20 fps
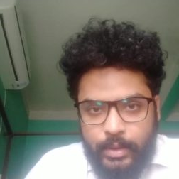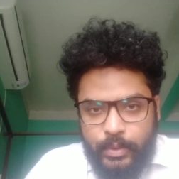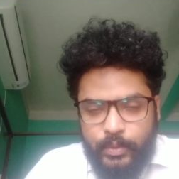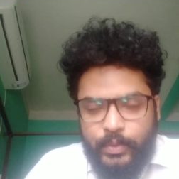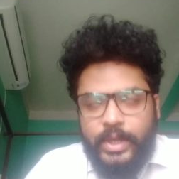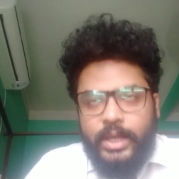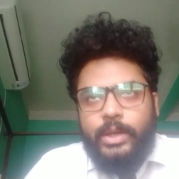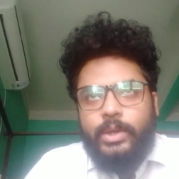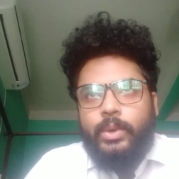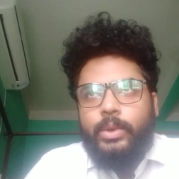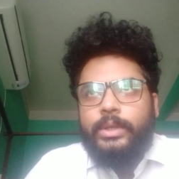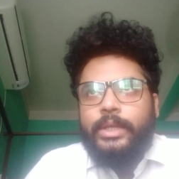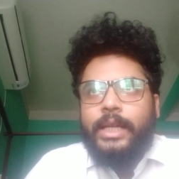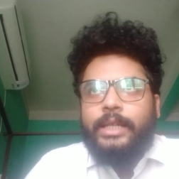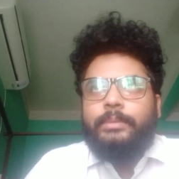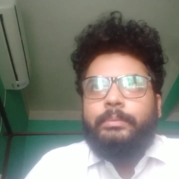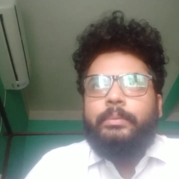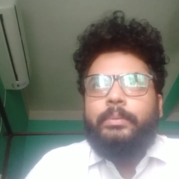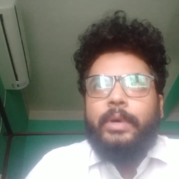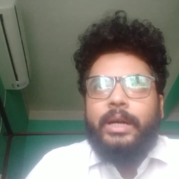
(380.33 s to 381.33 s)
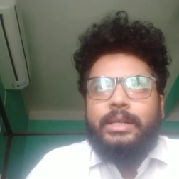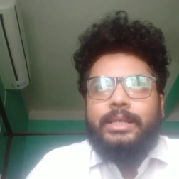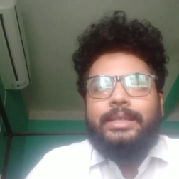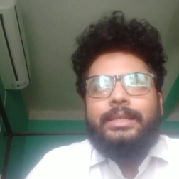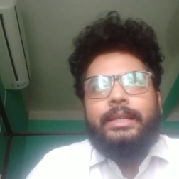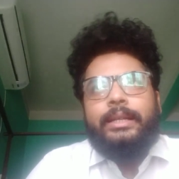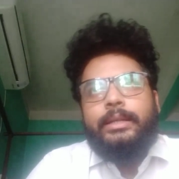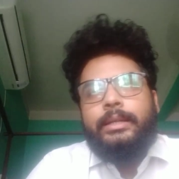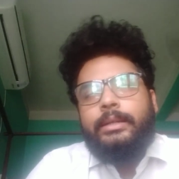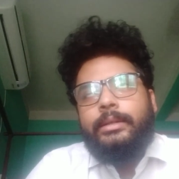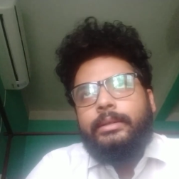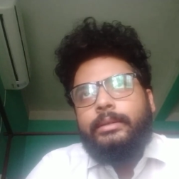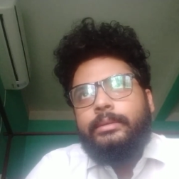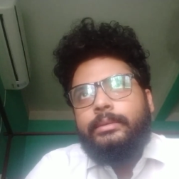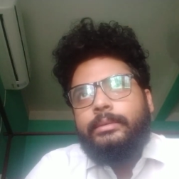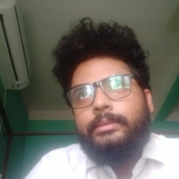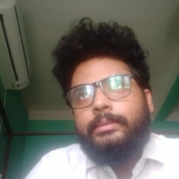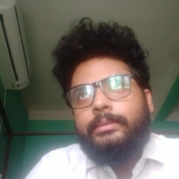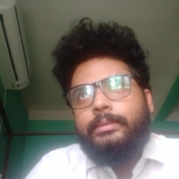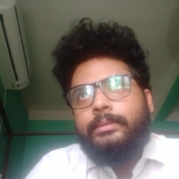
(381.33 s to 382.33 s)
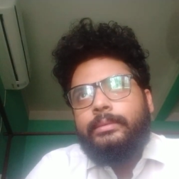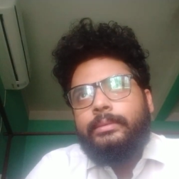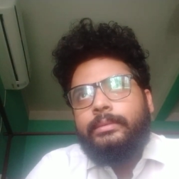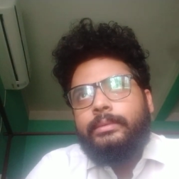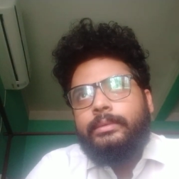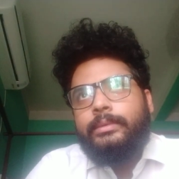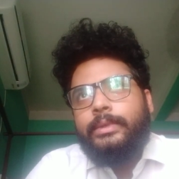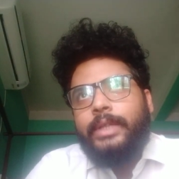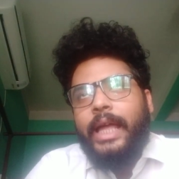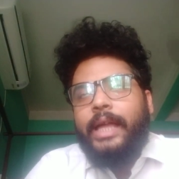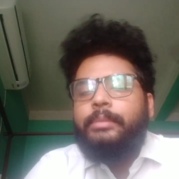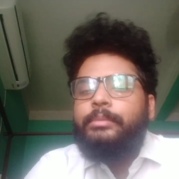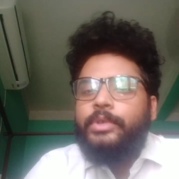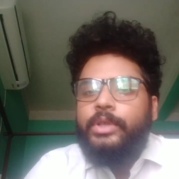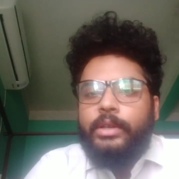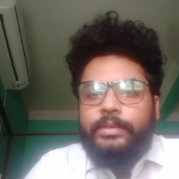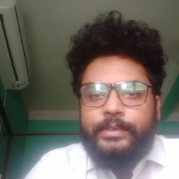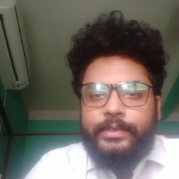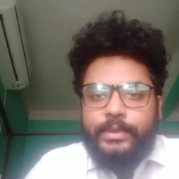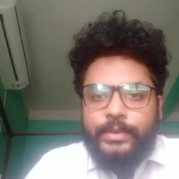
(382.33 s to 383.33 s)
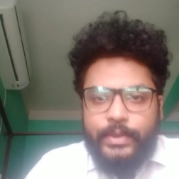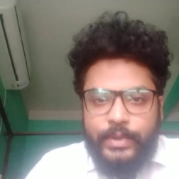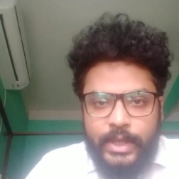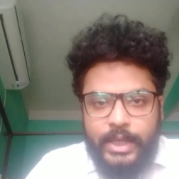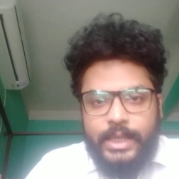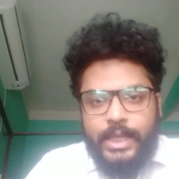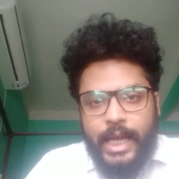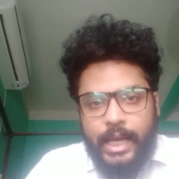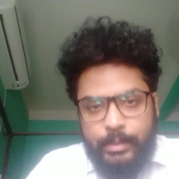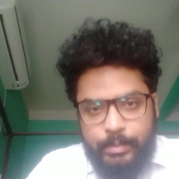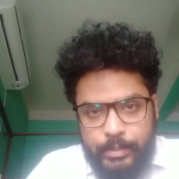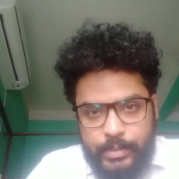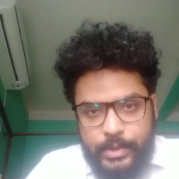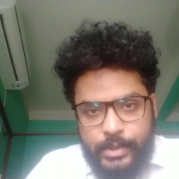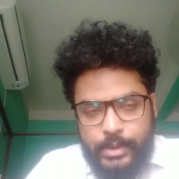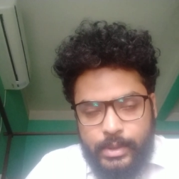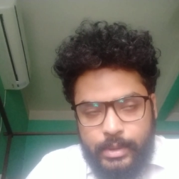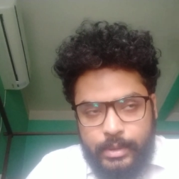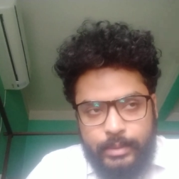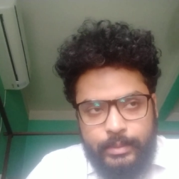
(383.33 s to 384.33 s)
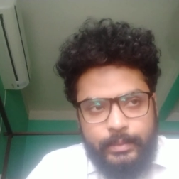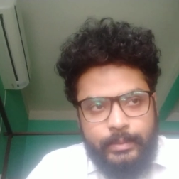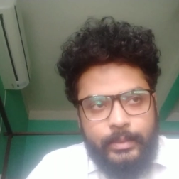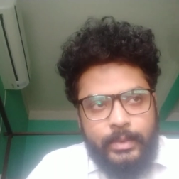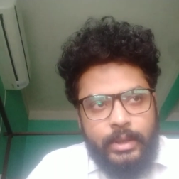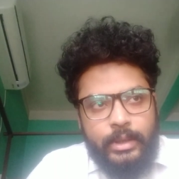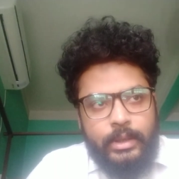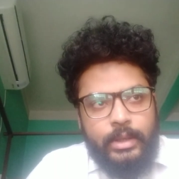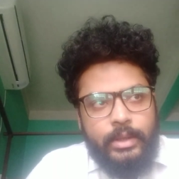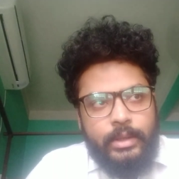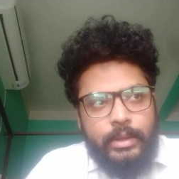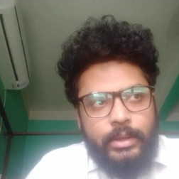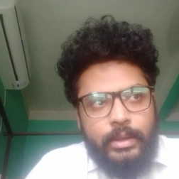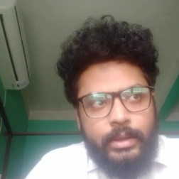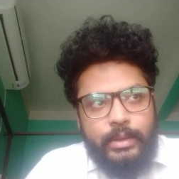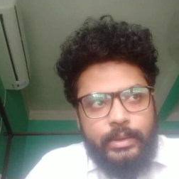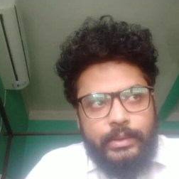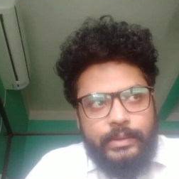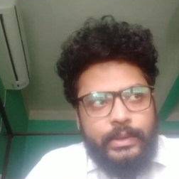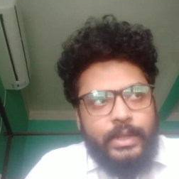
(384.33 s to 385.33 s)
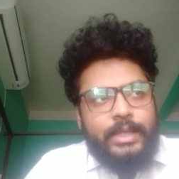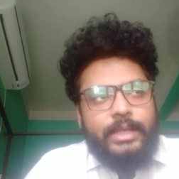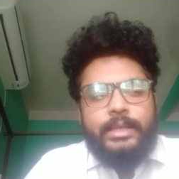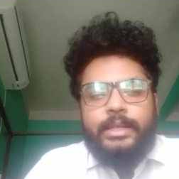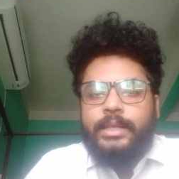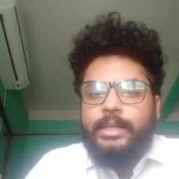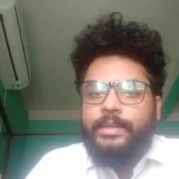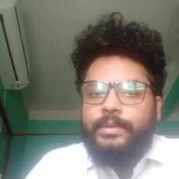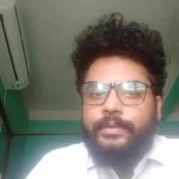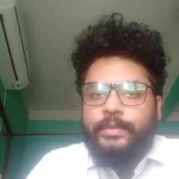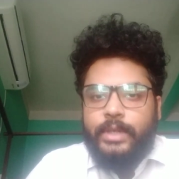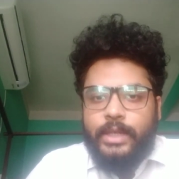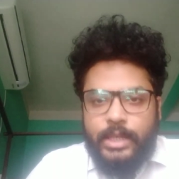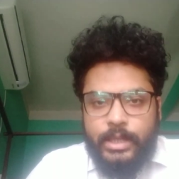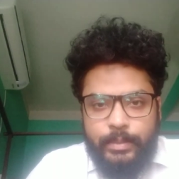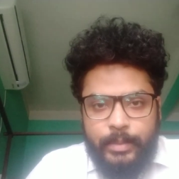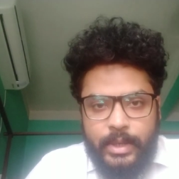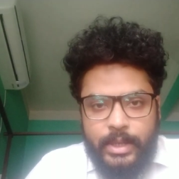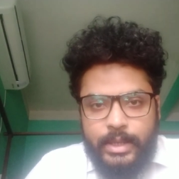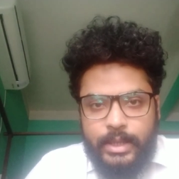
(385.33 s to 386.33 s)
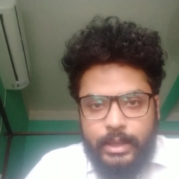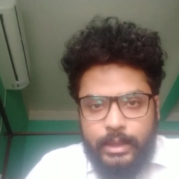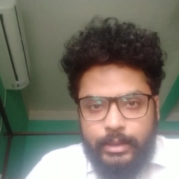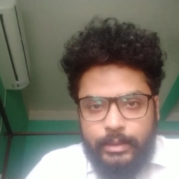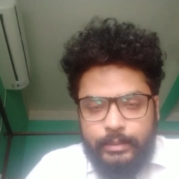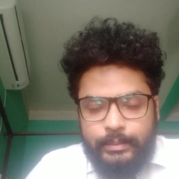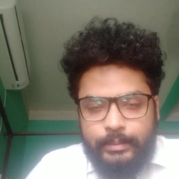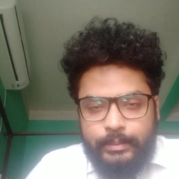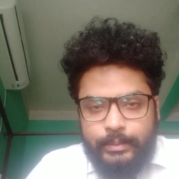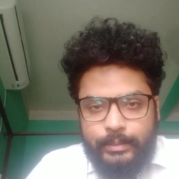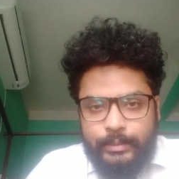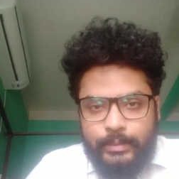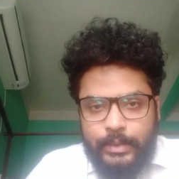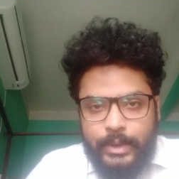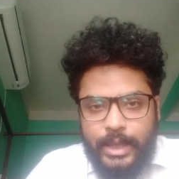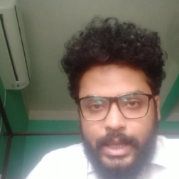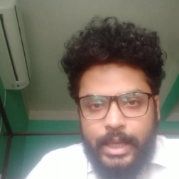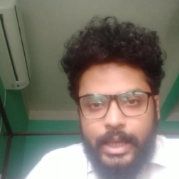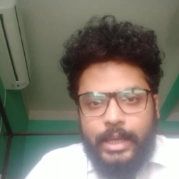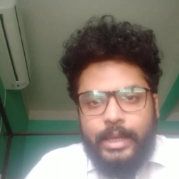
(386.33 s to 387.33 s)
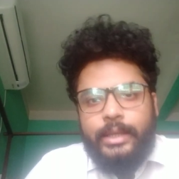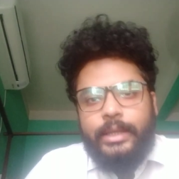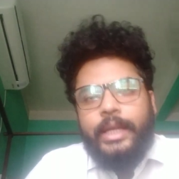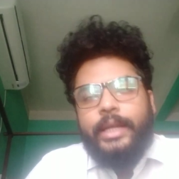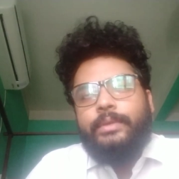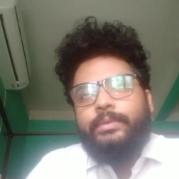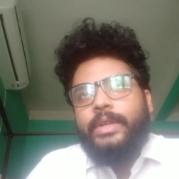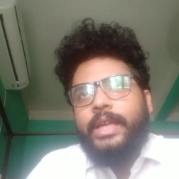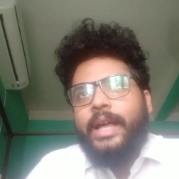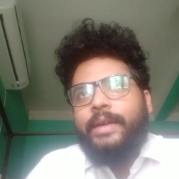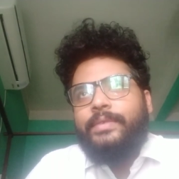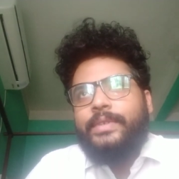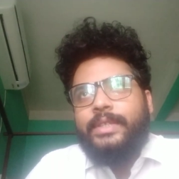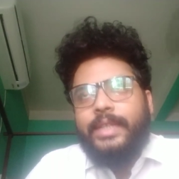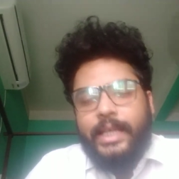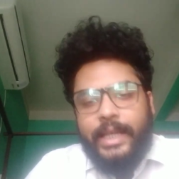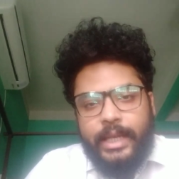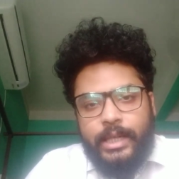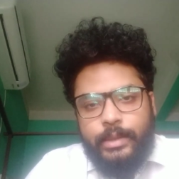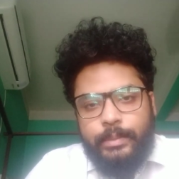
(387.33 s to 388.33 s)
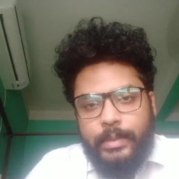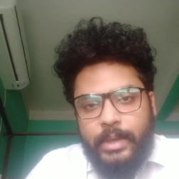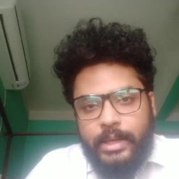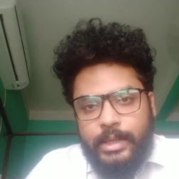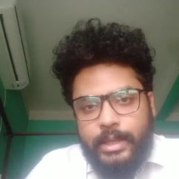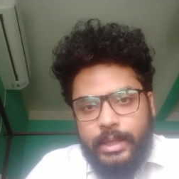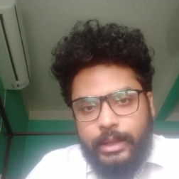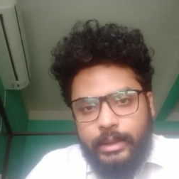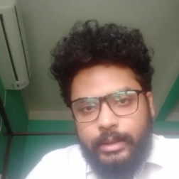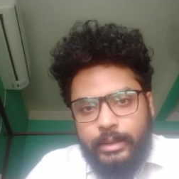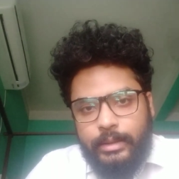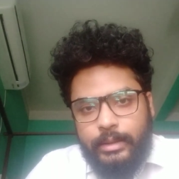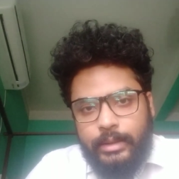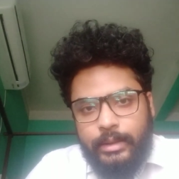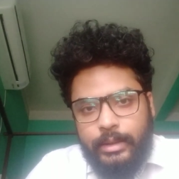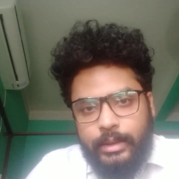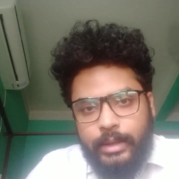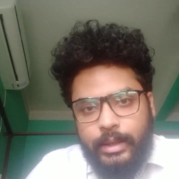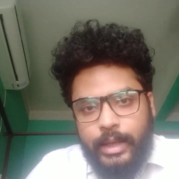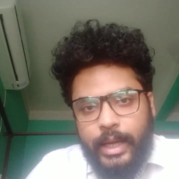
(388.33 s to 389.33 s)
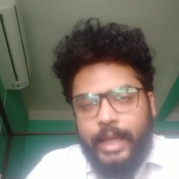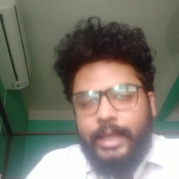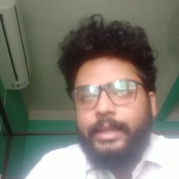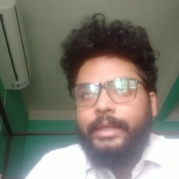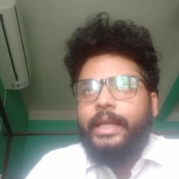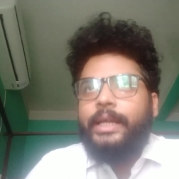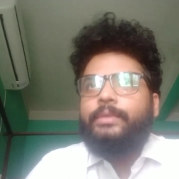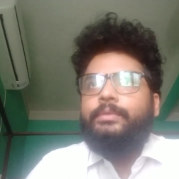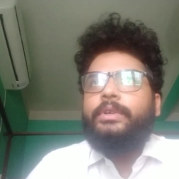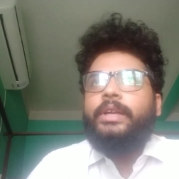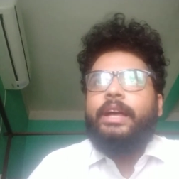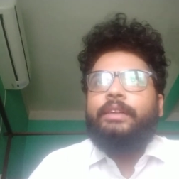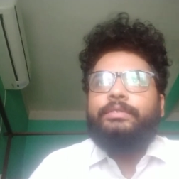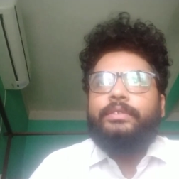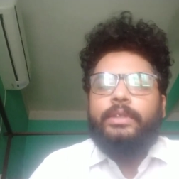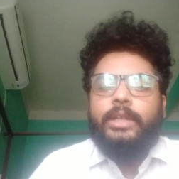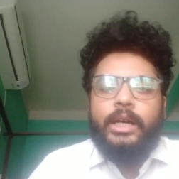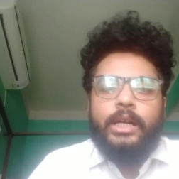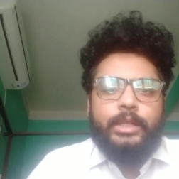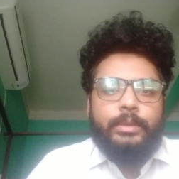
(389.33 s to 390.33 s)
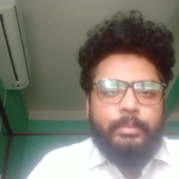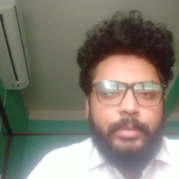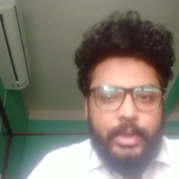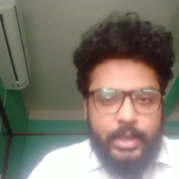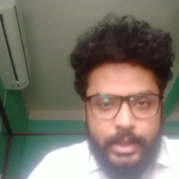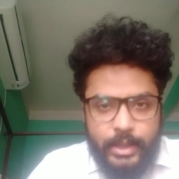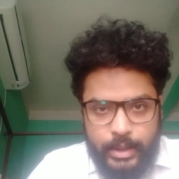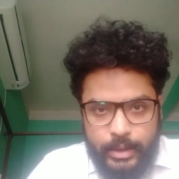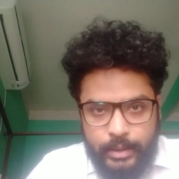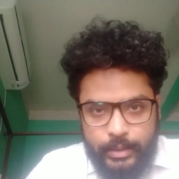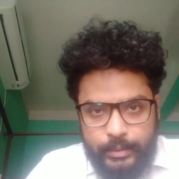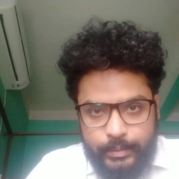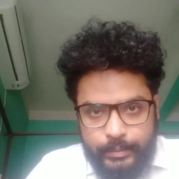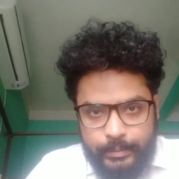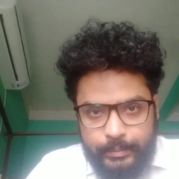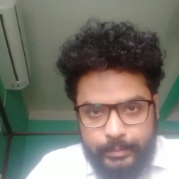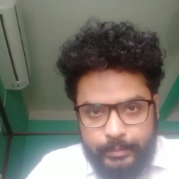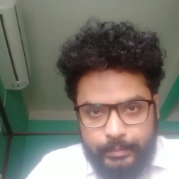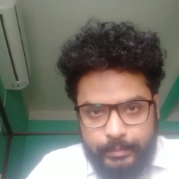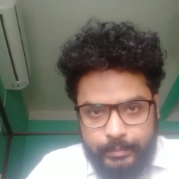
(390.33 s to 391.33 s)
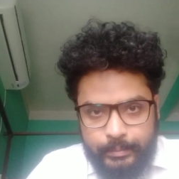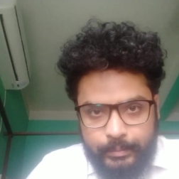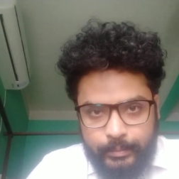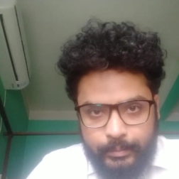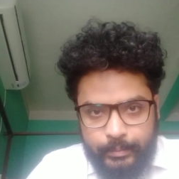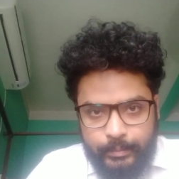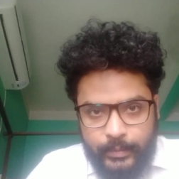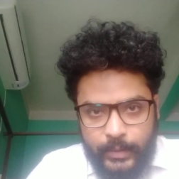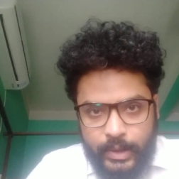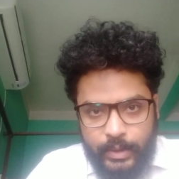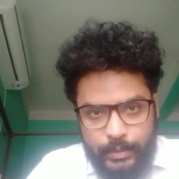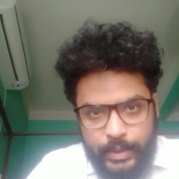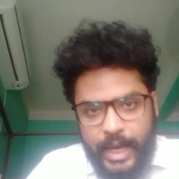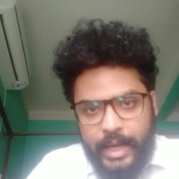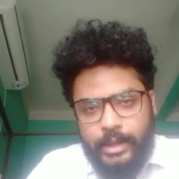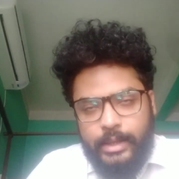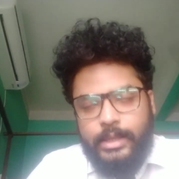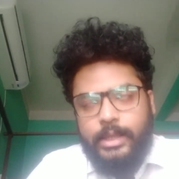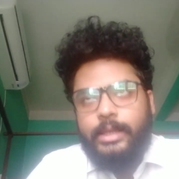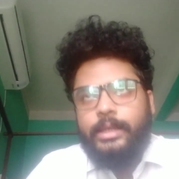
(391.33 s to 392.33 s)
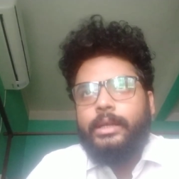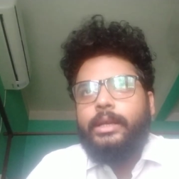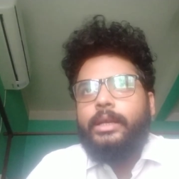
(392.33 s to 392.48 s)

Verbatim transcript: we know that person can be of three types first is first person then we have second person and then we have third person right